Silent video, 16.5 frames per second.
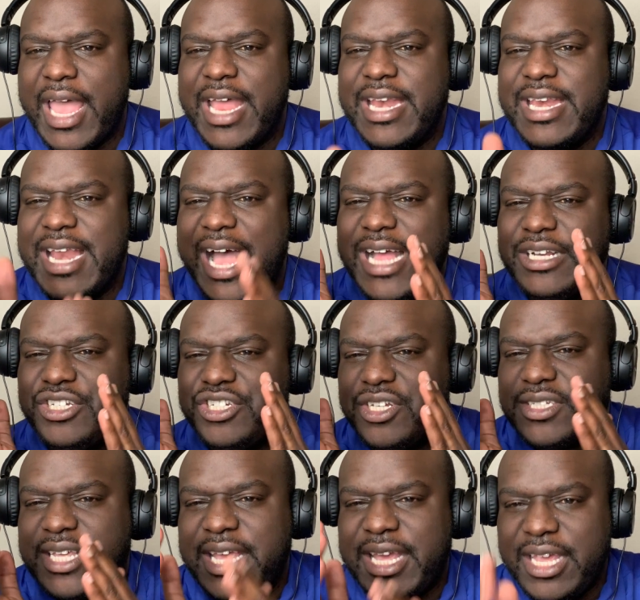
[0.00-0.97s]
and not
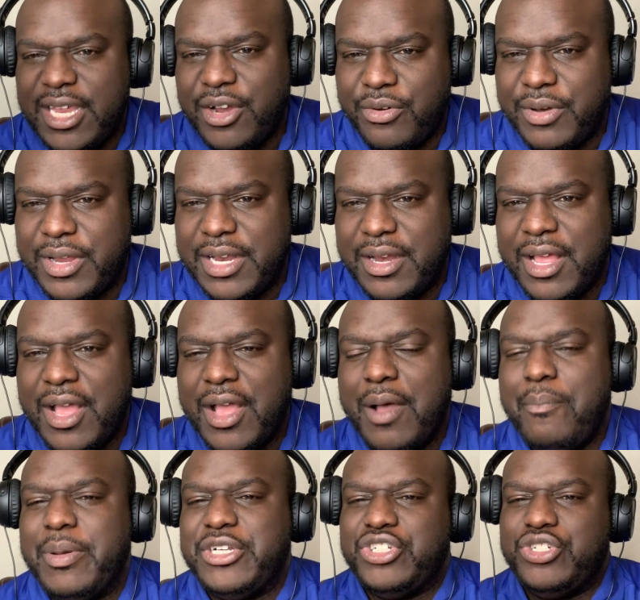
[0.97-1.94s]
just hear it,
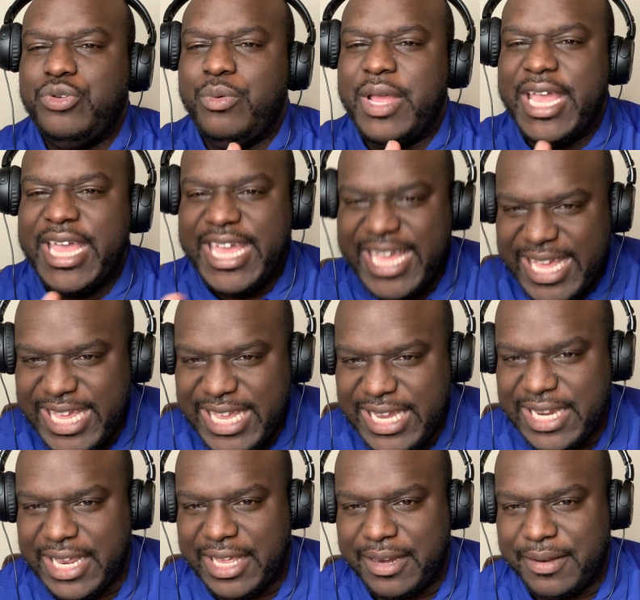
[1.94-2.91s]
but you
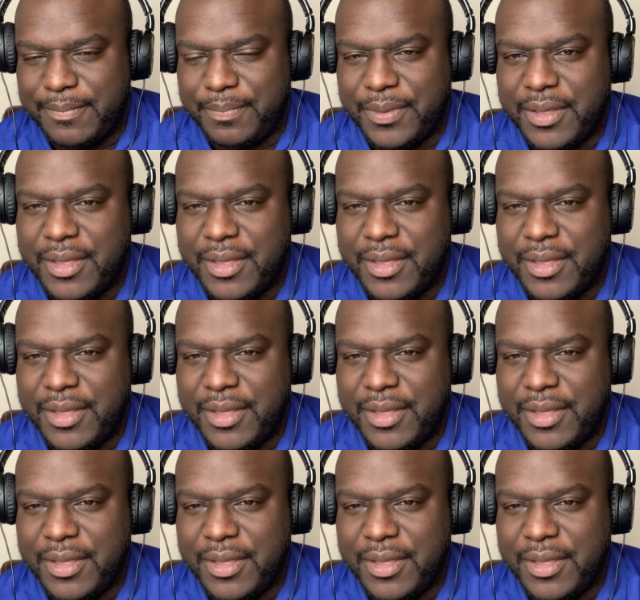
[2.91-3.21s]
heed it.